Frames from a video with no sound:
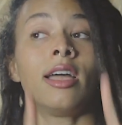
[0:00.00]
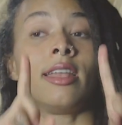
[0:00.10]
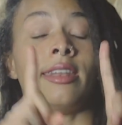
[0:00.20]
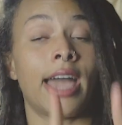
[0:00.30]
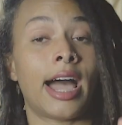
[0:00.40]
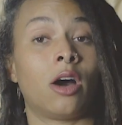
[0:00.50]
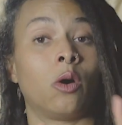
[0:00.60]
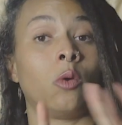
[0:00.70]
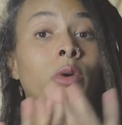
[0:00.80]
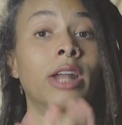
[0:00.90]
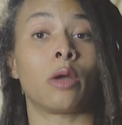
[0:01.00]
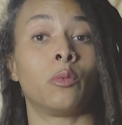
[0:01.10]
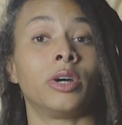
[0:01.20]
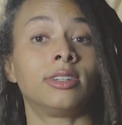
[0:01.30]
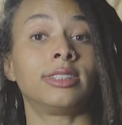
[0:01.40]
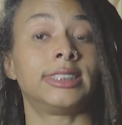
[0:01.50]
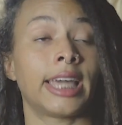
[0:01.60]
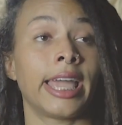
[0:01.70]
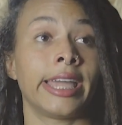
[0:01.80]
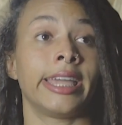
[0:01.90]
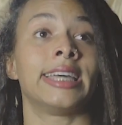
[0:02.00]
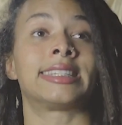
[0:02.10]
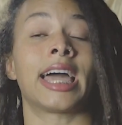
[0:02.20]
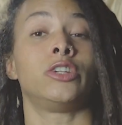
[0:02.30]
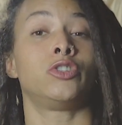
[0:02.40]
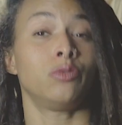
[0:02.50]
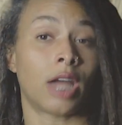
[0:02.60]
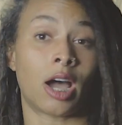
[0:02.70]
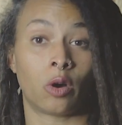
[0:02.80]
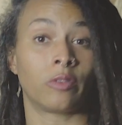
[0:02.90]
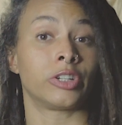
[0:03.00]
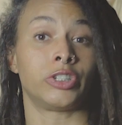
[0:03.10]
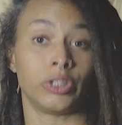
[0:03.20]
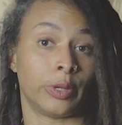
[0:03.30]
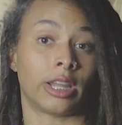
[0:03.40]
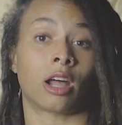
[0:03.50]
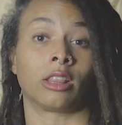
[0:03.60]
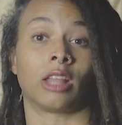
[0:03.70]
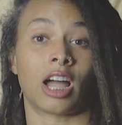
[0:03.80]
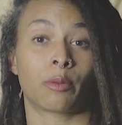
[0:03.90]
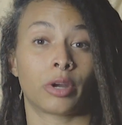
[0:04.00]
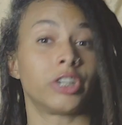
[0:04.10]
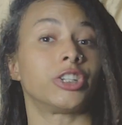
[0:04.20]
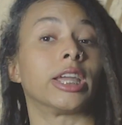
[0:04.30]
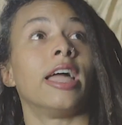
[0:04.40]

Now, what I will say is I do not overdo it on lock brushing.